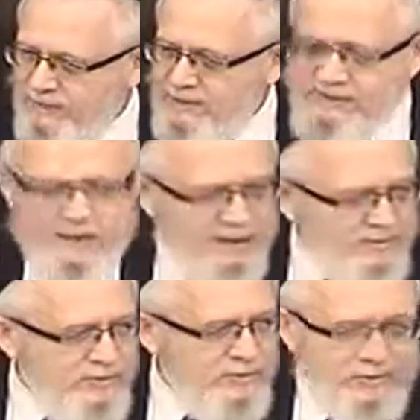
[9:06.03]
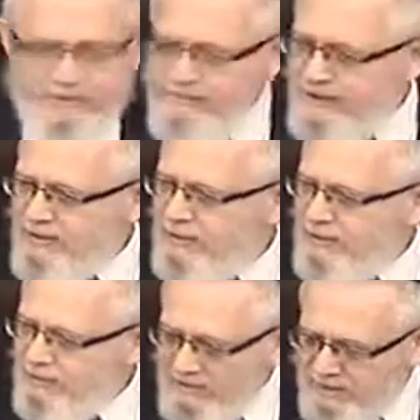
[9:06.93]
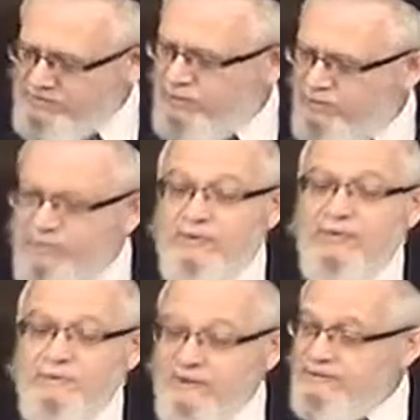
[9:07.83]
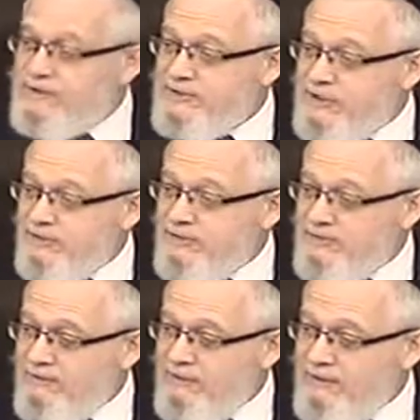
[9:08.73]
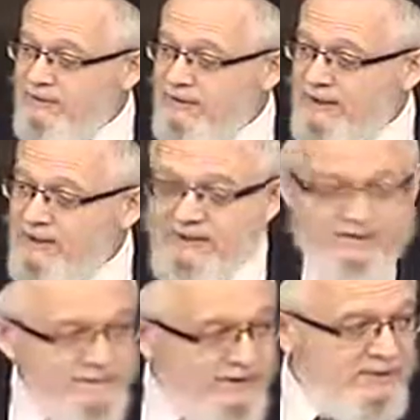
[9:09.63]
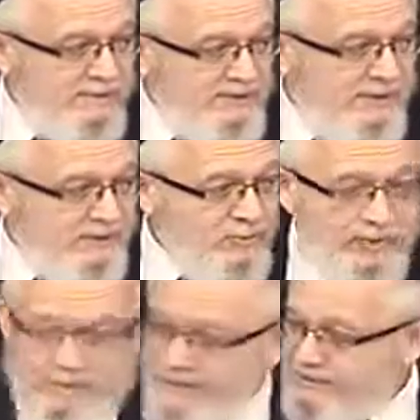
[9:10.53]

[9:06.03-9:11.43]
So he comes to Rebbe you know, he comes into the lifts his head, and he speaks to him for about 20 minutes.